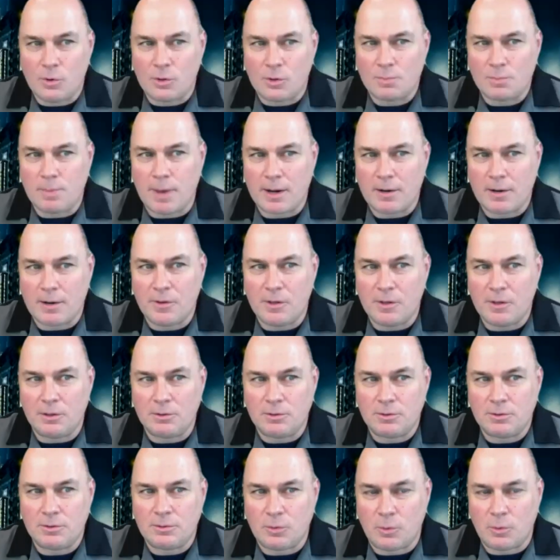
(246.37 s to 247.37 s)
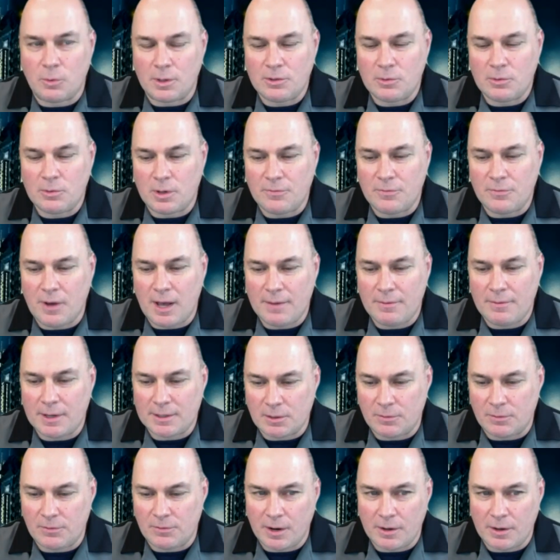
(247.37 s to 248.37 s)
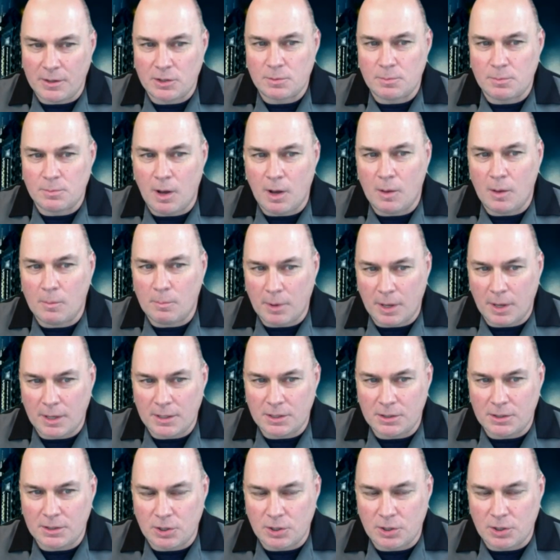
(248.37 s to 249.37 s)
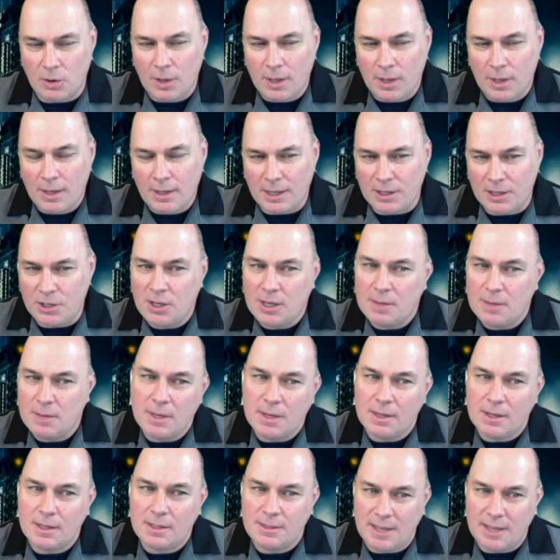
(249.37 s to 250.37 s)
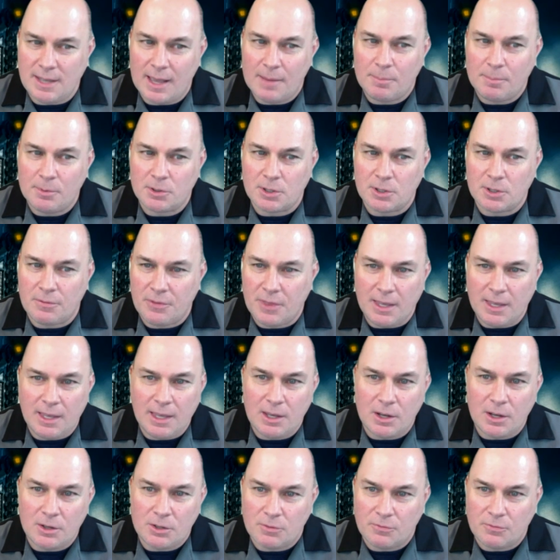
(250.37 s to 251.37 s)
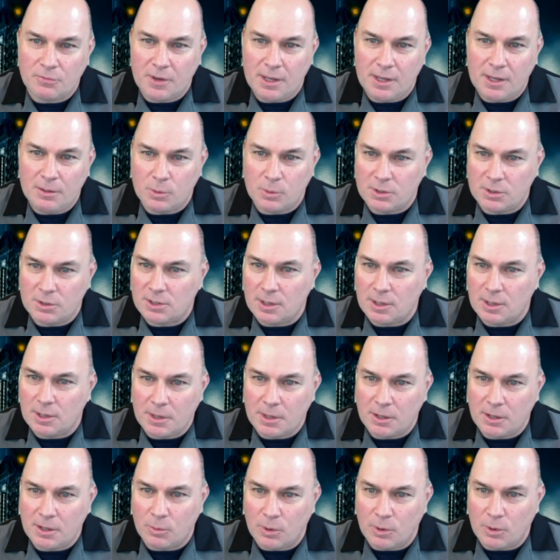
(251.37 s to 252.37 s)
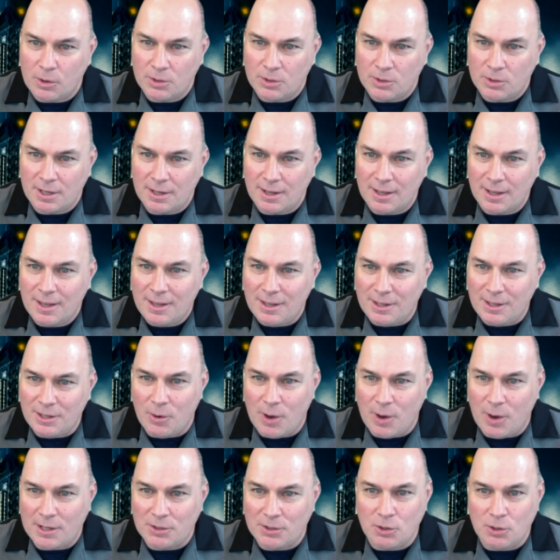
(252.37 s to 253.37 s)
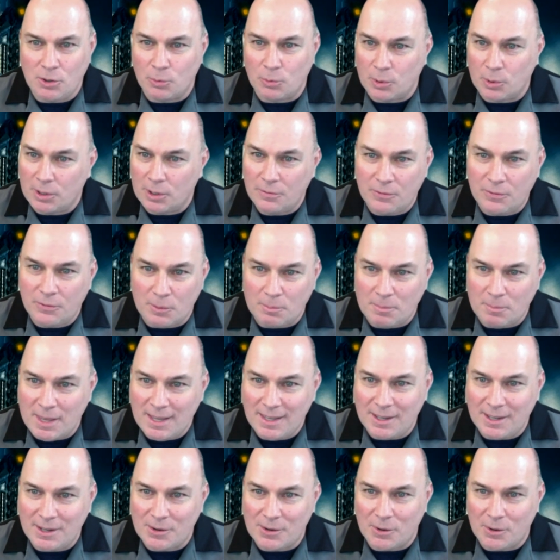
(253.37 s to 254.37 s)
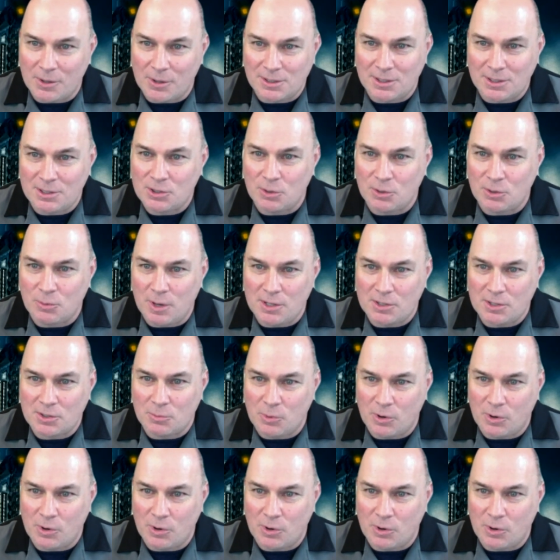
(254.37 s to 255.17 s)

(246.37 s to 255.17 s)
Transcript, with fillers: Battlefield 2025 has a very small budget. So, can you give me examples of thinking on your feet when something arose that you had to do guerrilla filmmaking or a situation where?